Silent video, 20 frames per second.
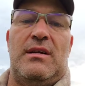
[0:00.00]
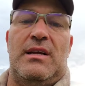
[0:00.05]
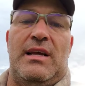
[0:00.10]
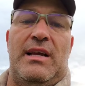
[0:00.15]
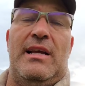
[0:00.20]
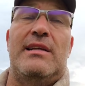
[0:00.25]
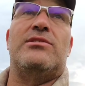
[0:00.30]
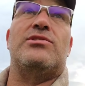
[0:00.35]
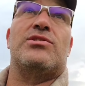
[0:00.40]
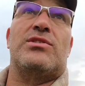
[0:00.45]

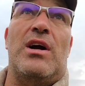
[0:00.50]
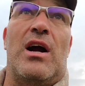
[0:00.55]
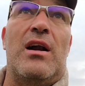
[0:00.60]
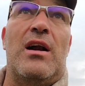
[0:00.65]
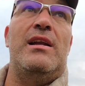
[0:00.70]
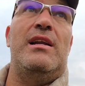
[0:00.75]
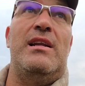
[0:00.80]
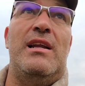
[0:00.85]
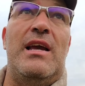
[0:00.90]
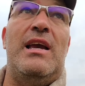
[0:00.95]
it's
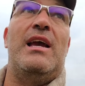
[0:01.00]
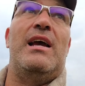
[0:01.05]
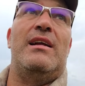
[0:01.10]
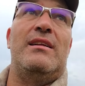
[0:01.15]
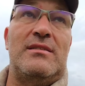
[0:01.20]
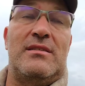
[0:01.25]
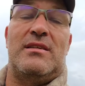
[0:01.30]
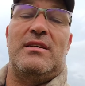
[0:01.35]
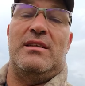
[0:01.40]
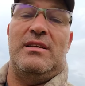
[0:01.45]
starting to get
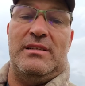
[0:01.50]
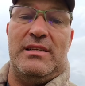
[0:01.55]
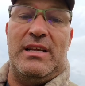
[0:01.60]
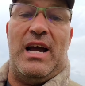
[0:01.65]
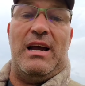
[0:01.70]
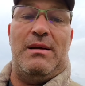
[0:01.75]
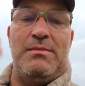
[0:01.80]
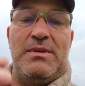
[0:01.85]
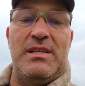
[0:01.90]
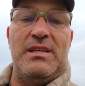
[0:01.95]
to the
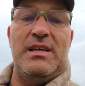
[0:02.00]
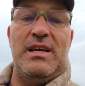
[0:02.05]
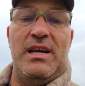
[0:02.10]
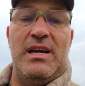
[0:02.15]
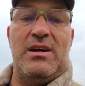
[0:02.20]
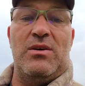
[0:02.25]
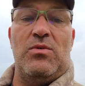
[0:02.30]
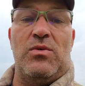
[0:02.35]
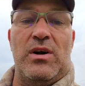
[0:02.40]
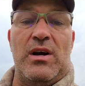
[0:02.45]
time of the
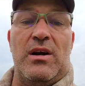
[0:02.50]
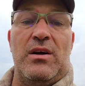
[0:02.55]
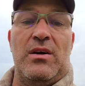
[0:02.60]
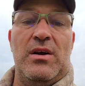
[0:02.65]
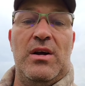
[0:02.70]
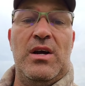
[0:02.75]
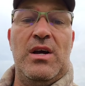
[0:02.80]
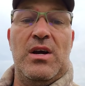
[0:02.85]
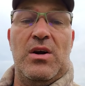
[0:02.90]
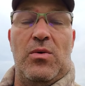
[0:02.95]
year where
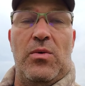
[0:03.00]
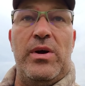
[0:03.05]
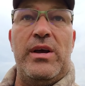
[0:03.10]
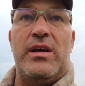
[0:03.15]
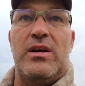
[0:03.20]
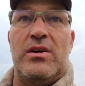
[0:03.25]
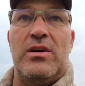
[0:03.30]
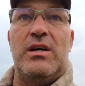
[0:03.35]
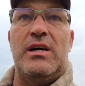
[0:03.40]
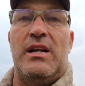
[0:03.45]
we
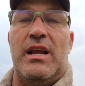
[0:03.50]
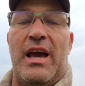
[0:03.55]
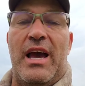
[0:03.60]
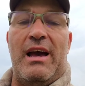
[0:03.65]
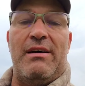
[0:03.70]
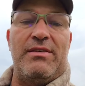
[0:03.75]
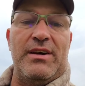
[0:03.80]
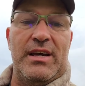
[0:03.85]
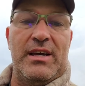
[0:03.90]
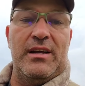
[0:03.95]
could
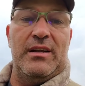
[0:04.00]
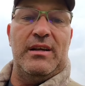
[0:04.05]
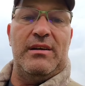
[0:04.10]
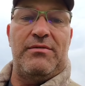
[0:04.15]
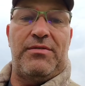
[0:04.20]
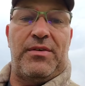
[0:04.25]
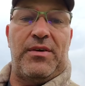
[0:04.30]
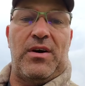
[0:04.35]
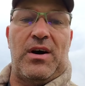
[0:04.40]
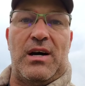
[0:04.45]
have a killing
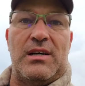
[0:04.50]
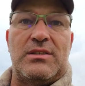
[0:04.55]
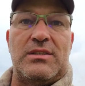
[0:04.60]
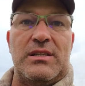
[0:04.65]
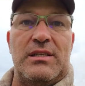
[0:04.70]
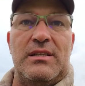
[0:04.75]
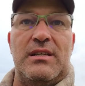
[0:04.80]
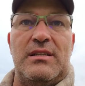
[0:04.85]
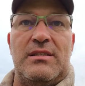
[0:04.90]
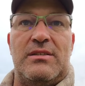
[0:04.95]
frost
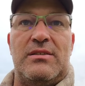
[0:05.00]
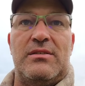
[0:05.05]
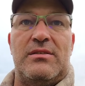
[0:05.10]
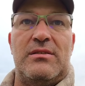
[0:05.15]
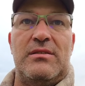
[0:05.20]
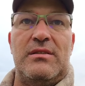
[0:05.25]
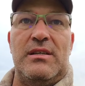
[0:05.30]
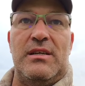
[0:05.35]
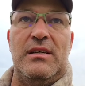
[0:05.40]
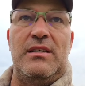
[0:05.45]
in
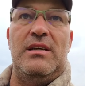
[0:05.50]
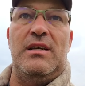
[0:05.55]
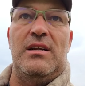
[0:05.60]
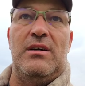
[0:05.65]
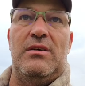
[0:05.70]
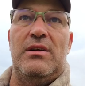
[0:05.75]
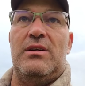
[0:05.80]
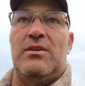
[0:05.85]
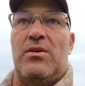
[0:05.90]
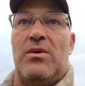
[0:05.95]
this,
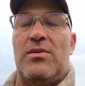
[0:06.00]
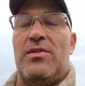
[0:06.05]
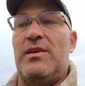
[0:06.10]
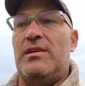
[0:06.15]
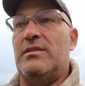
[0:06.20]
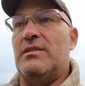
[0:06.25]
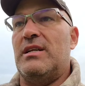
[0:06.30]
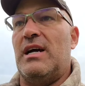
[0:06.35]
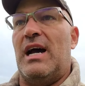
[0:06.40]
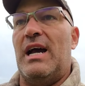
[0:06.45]
in
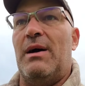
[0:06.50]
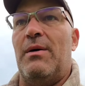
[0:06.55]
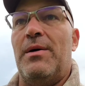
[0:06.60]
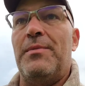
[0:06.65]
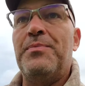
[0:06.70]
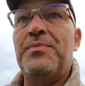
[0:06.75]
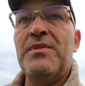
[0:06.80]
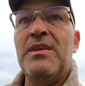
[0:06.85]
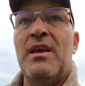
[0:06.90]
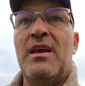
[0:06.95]
northeast Iowa.
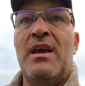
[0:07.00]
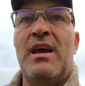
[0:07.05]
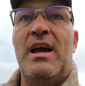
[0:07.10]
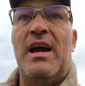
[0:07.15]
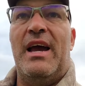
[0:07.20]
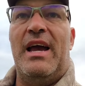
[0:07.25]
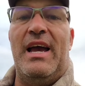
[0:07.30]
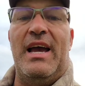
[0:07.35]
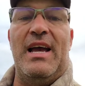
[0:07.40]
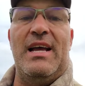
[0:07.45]

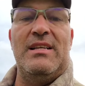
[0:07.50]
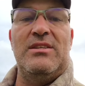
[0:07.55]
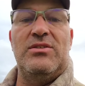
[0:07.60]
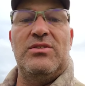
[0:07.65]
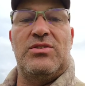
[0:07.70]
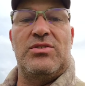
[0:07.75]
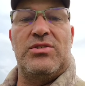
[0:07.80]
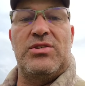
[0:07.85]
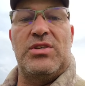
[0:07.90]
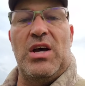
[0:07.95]
And
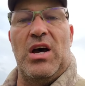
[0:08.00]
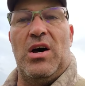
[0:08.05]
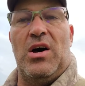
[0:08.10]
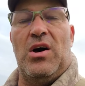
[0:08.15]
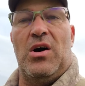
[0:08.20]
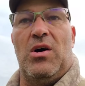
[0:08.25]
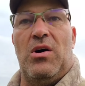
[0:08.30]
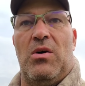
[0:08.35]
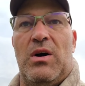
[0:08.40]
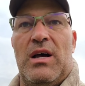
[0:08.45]

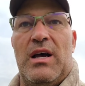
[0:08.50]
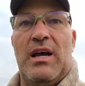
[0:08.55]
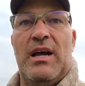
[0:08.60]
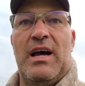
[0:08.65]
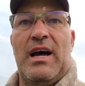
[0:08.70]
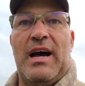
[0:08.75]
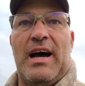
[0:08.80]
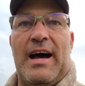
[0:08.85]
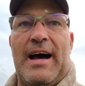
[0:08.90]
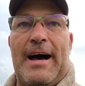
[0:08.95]
so
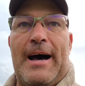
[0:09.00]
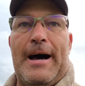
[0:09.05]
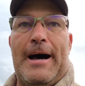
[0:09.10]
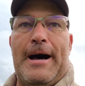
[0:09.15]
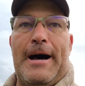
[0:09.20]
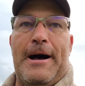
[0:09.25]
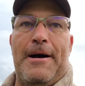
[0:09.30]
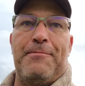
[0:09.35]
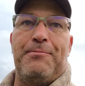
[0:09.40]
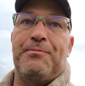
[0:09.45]

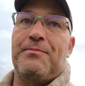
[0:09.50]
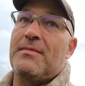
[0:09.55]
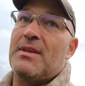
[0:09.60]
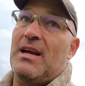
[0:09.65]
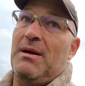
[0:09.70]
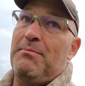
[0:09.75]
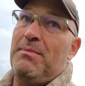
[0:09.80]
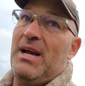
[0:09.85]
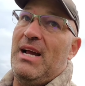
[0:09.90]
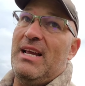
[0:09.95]
I've
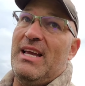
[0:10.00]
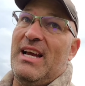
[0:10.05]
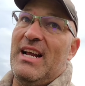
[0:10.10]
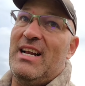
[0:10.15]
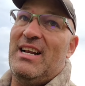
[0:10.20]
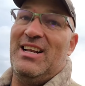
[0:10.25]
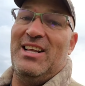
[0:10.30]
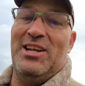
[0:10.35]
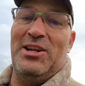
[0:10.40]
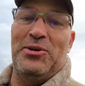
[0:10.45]
been
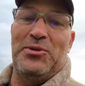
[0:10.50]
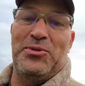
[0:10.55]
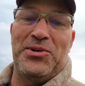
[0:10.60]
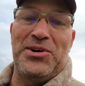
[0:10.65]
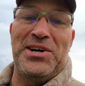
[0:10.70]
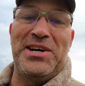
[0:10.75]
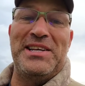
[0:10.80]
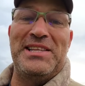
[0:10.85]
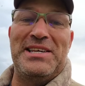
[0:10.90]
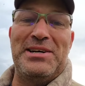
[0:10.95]
getting a little
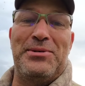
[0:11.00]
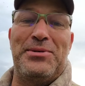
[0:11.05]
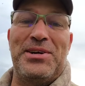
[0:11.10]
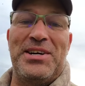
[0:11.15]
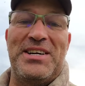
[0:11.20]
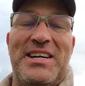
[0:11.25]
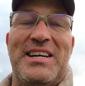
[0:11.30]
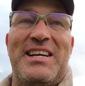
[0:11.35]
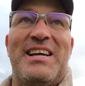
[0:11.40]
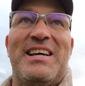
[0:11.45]
worried that we're
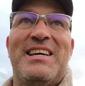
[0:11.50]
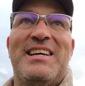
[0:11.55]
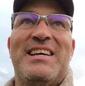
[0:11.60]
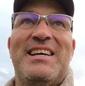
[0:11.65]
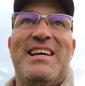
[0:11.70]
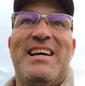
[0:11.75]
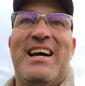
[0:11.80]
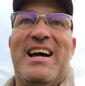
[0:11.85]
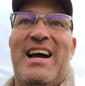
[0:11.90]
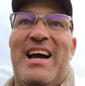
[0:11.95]
to
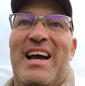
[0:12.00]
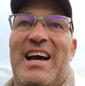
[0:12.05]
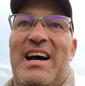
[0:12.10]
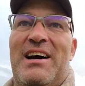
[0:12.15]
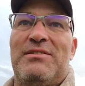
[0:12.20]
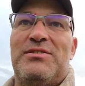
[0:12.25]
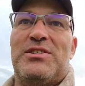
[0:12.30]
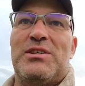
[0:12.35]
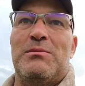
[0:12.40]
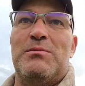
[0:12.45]

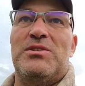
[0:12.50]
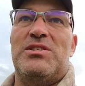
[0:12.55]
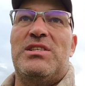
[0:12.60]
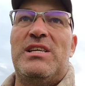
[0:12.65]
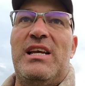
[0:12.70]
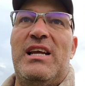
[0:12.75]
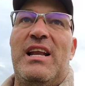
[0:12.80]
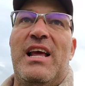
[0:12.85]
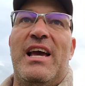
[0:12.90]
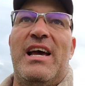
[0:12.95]
have some
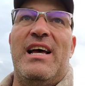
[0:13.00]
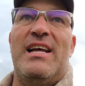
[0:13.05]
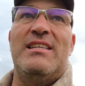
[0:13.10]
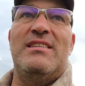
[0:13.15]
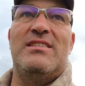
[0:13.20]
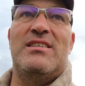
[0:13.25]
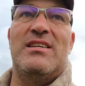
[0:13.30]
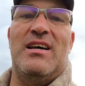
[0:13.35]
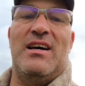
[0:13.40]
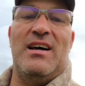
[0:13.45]
seed
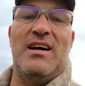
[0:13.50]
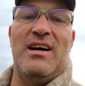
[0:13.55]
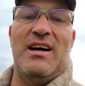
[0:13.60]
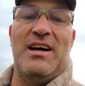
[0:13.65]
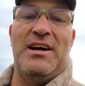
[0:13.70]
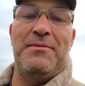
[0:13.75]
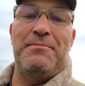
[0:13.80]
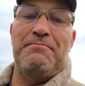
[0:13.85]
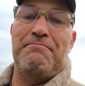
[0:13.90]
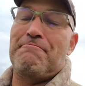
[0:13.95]
heads.
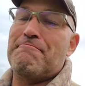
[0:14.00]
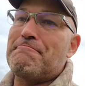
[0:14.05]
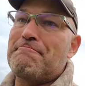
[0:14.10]
The